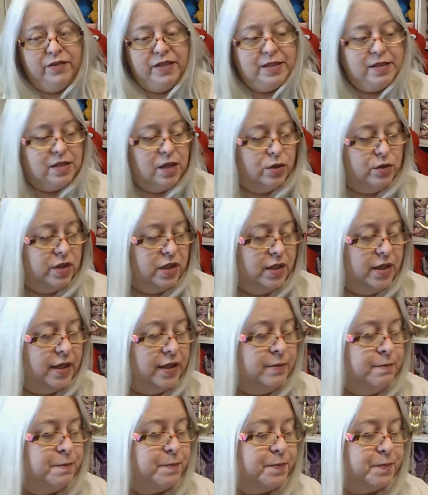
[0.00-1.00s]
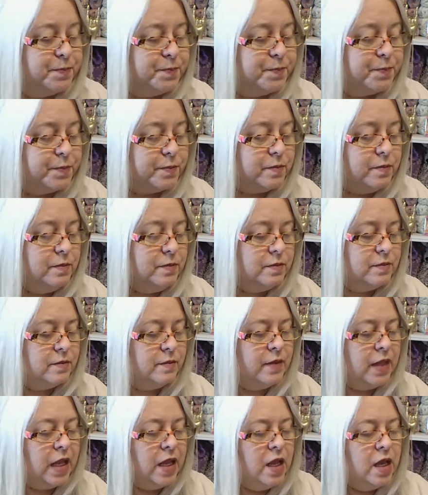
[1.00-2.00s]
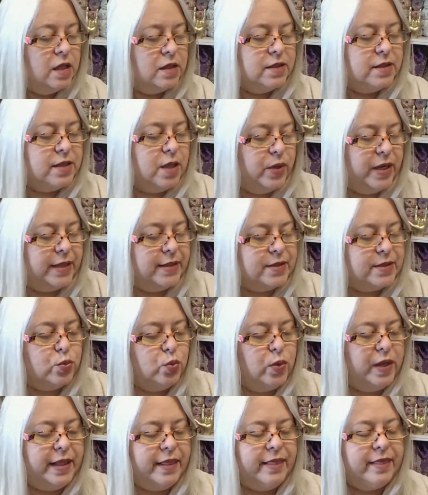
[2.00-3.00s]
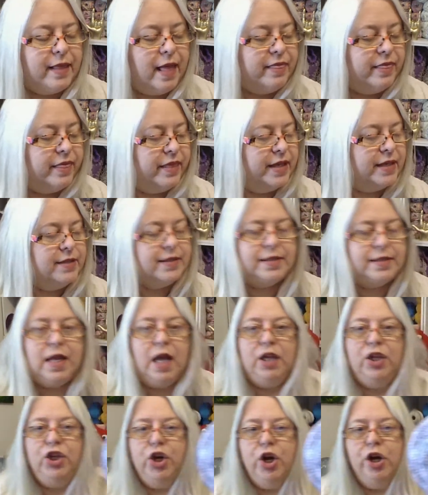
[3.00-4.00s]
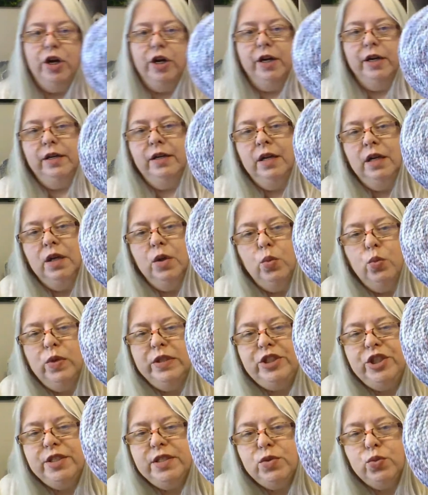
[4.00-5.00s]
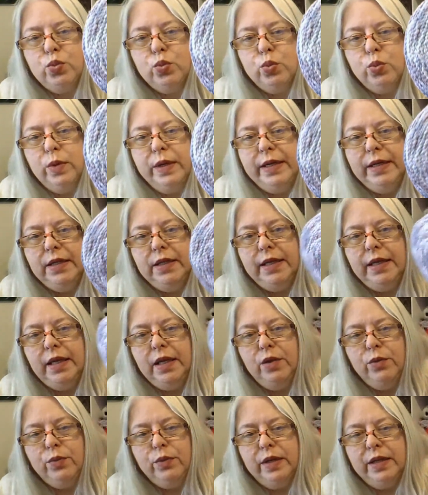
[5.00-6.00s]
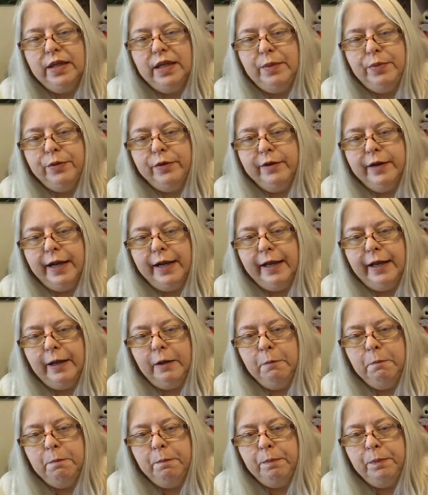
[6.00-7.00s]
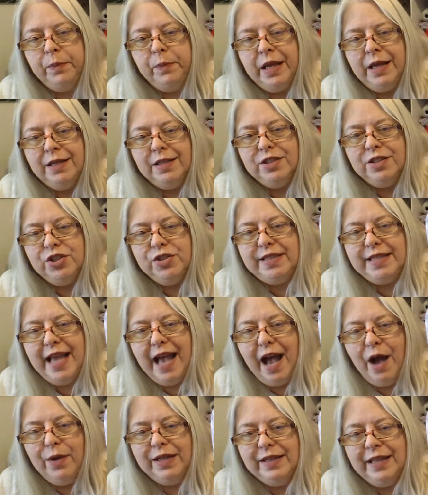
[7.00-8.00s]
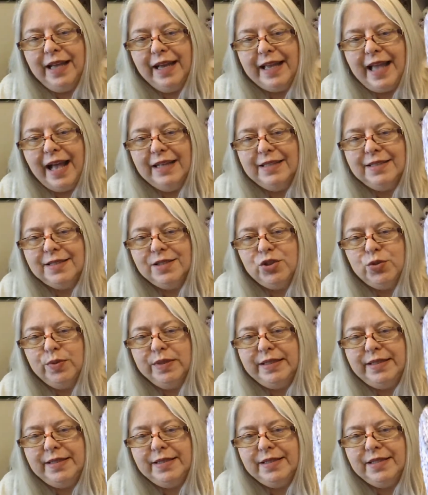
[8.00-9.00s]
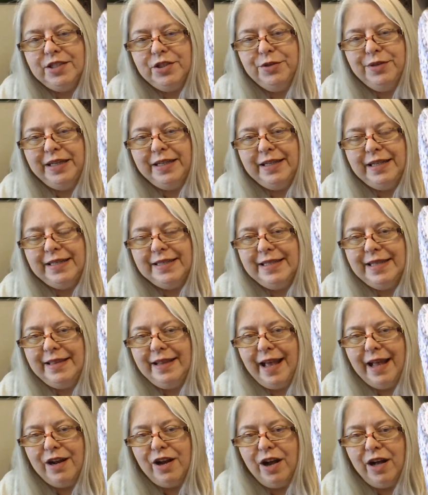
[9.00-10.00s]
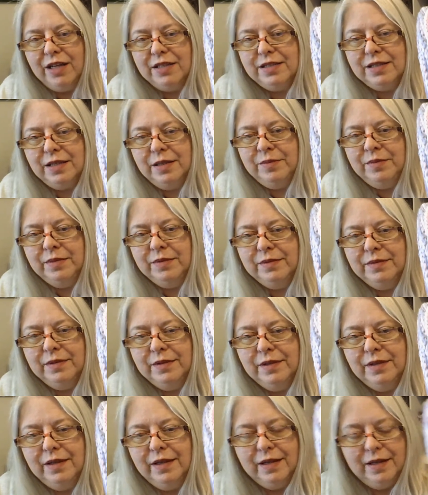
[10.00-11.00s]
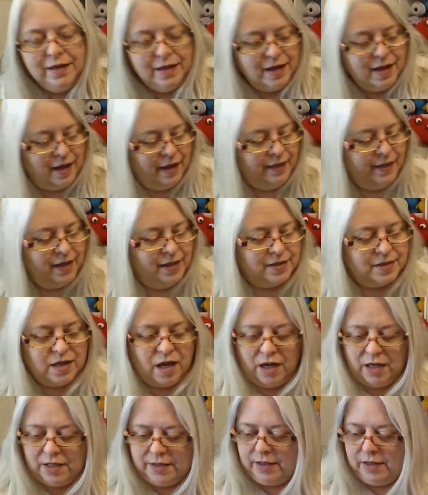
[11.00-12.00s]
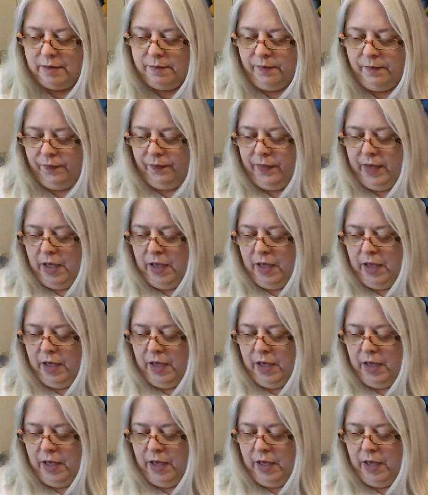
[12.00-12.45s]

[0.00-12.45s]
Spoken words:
It's so good. So it's with this yarn, which is really, really pretty. Do you see how it like has twists to it? Isn't that awesome? I think it's awesome.